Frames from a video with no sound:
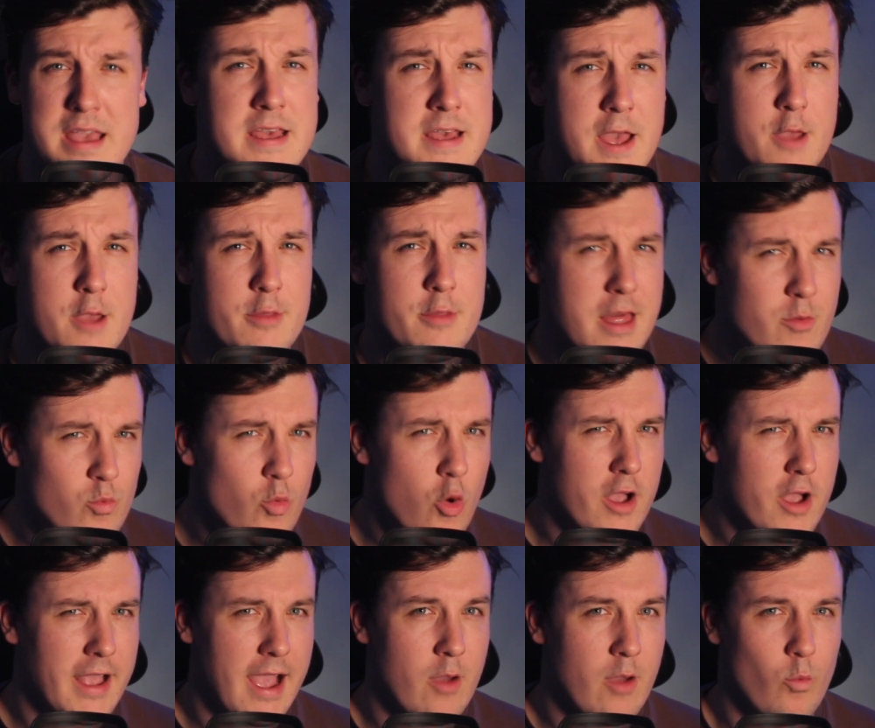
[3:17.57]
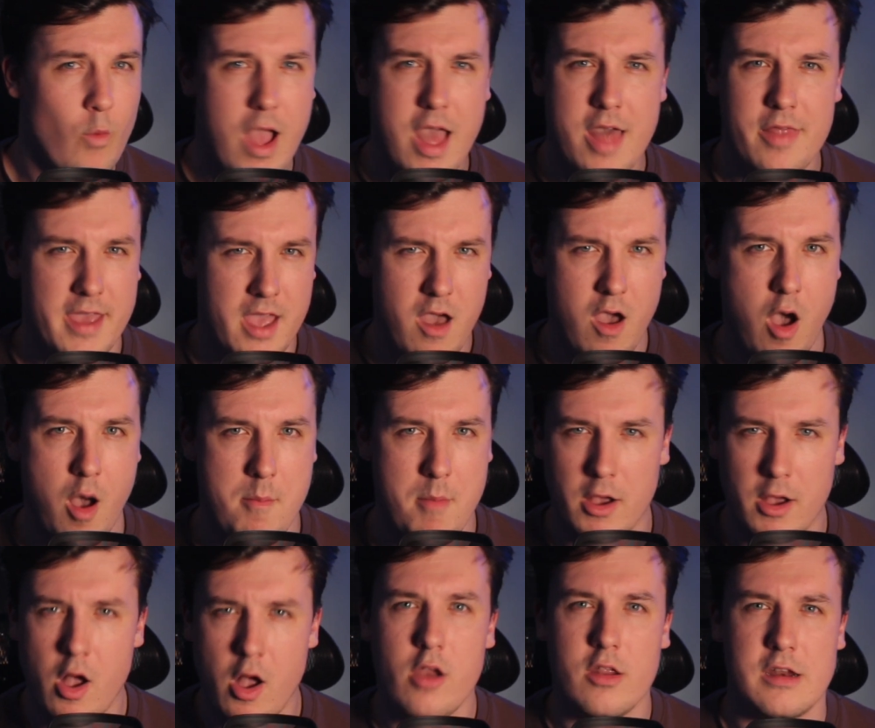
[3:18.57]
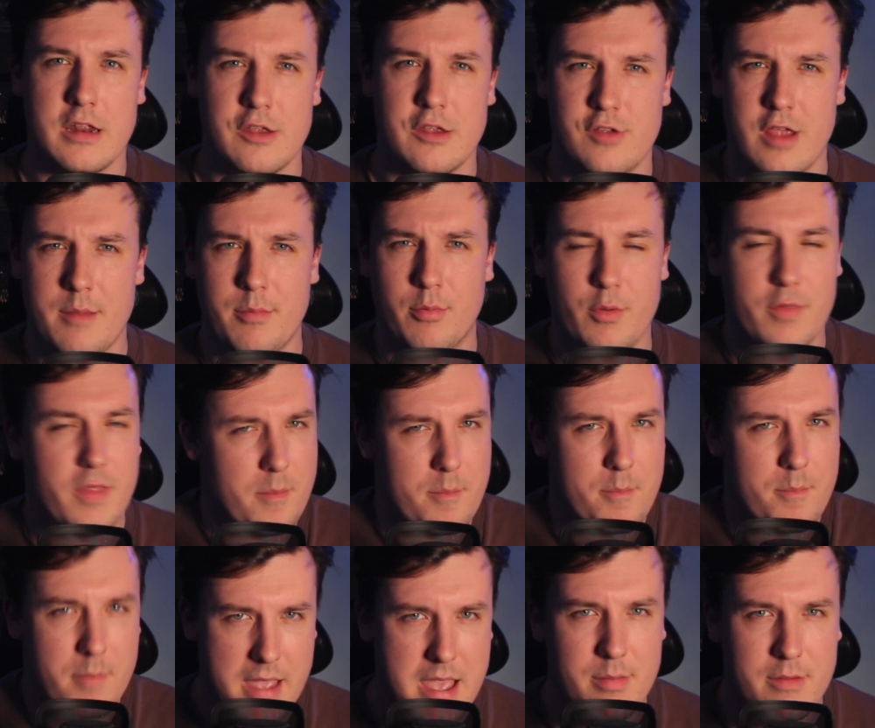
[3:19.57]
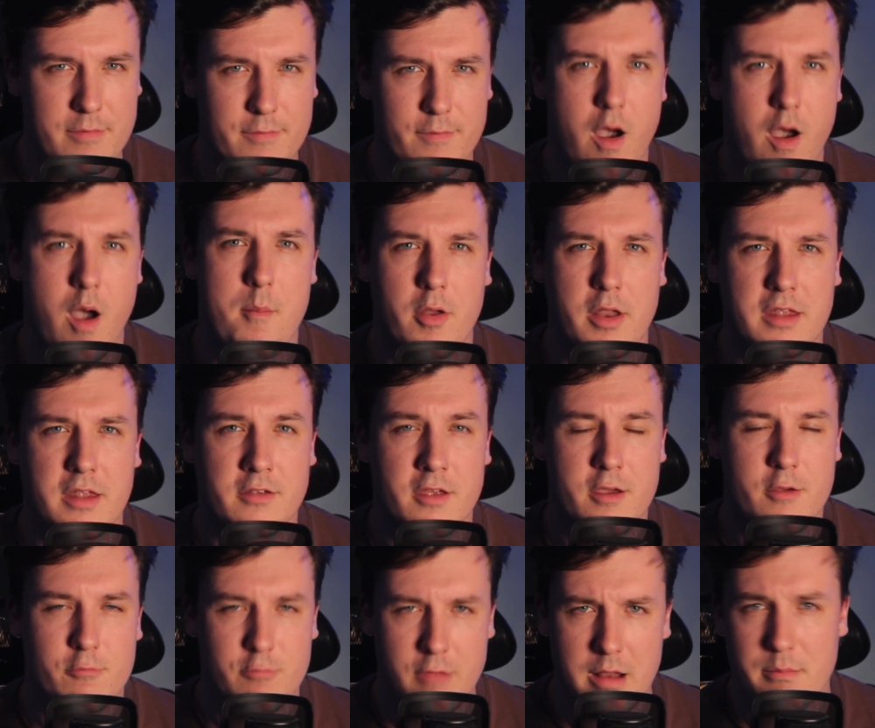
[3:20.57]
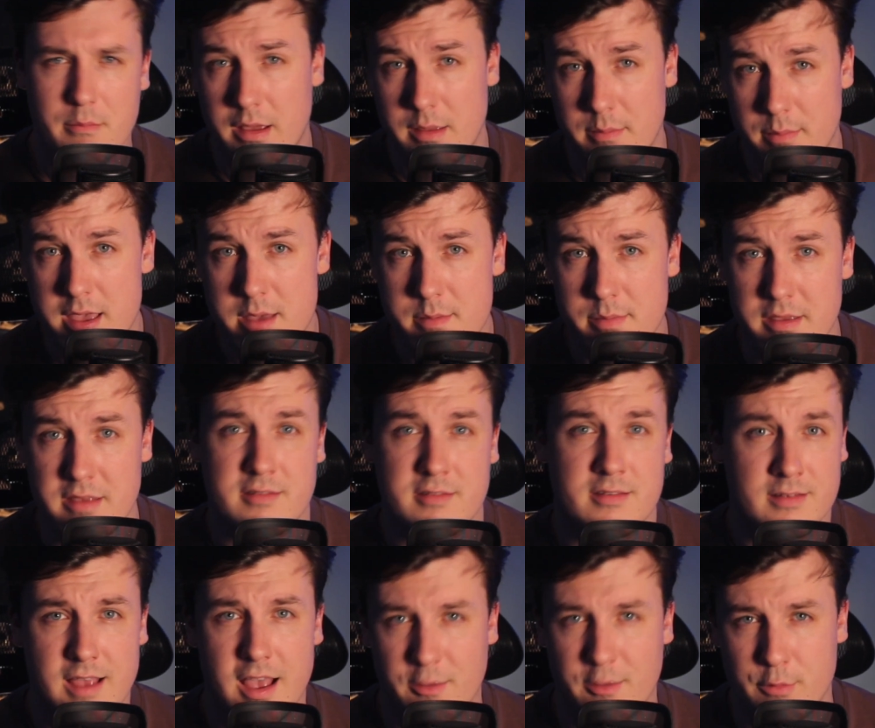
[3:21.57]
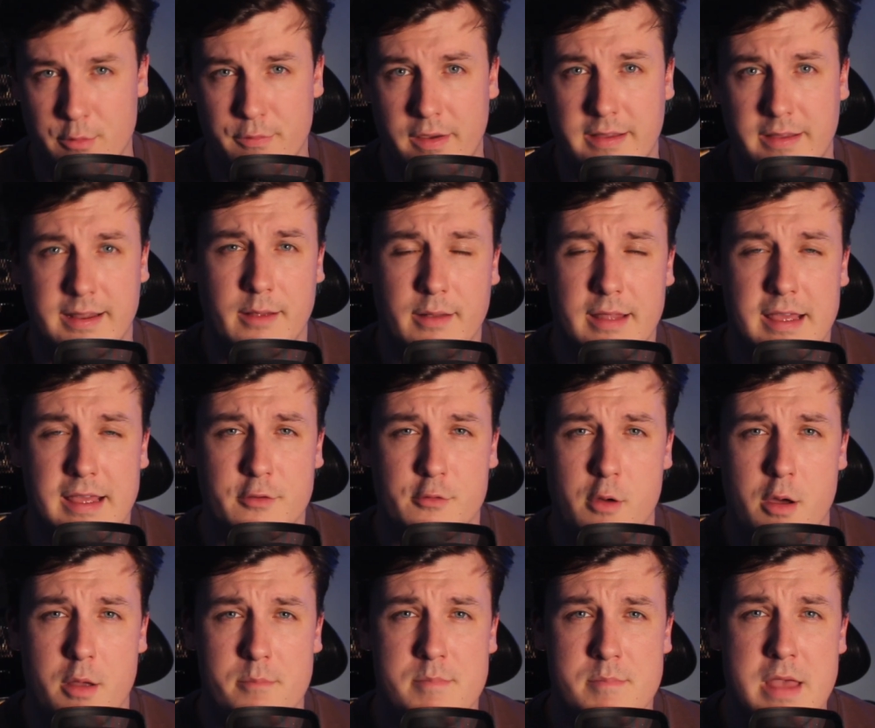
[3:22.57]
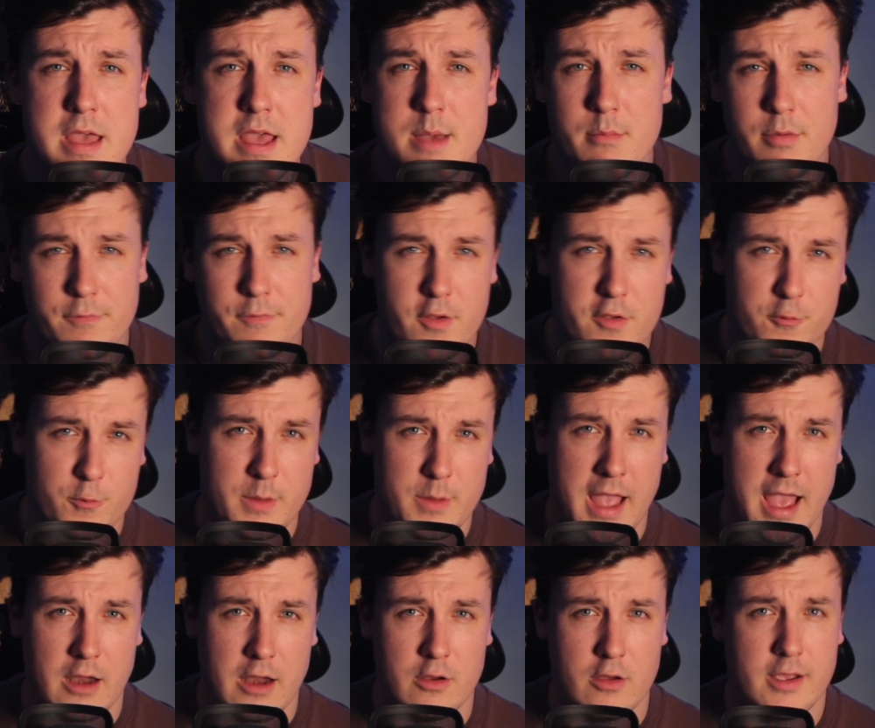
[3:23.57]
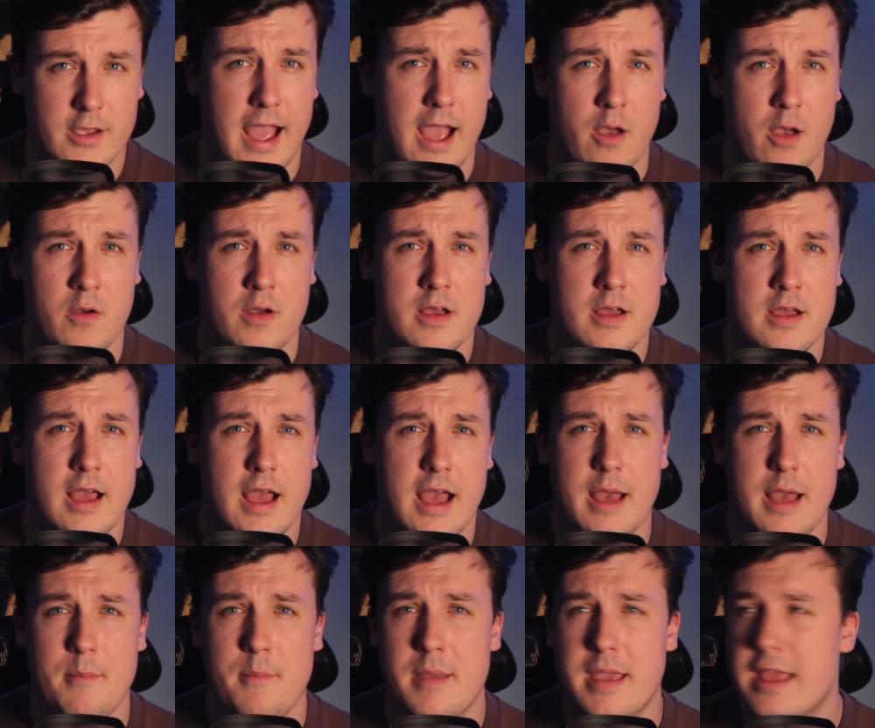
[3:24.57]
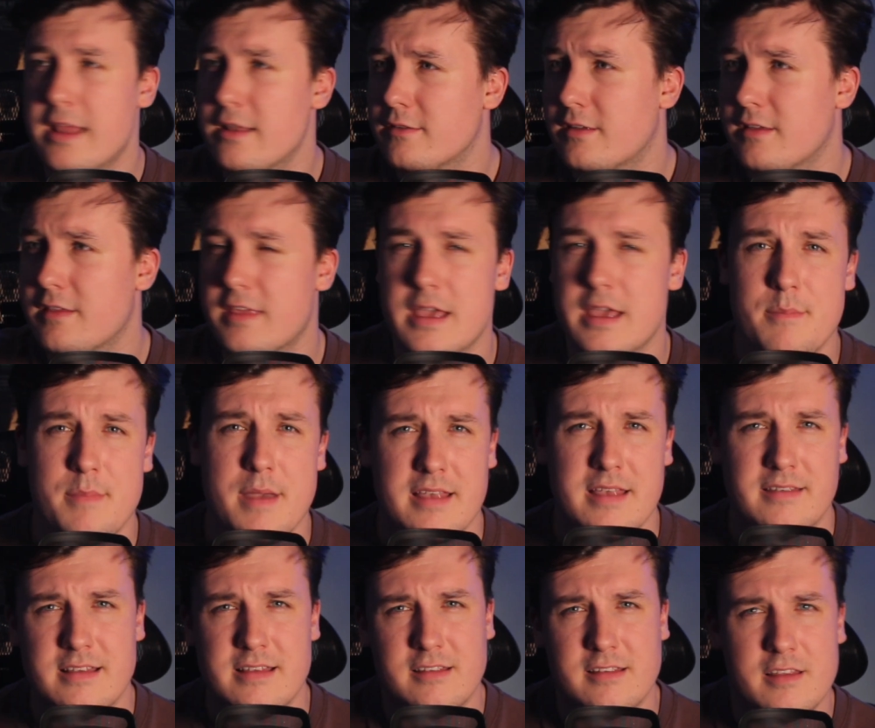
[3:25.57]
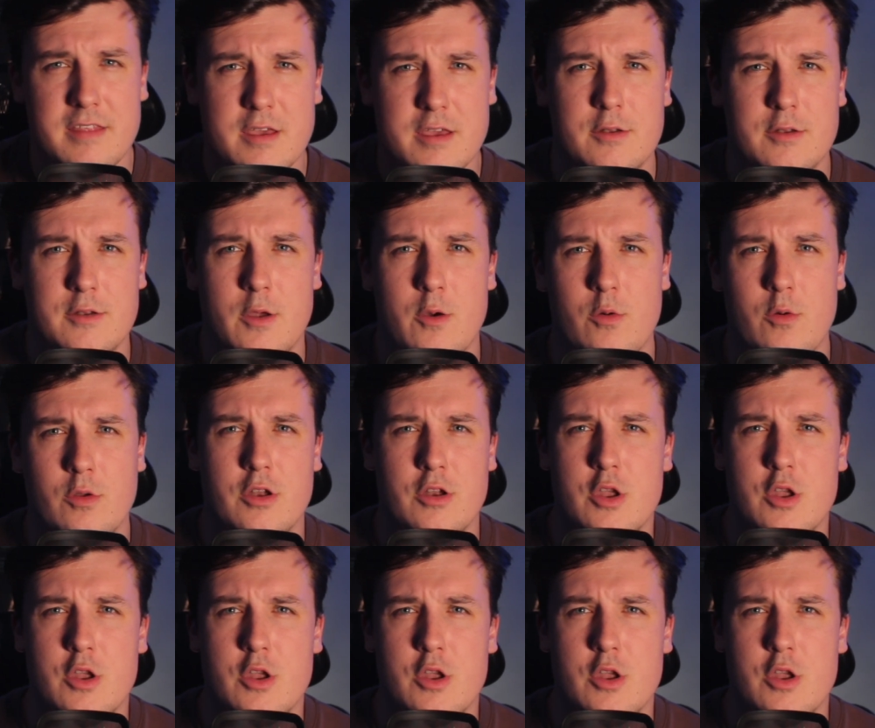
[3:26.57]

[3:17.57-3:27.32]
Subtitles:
who then work out where they are, a colony ship with a baby farm on it, ran by babies, as we find out later on. But first we get a look out into the abyss, into the unknown, a new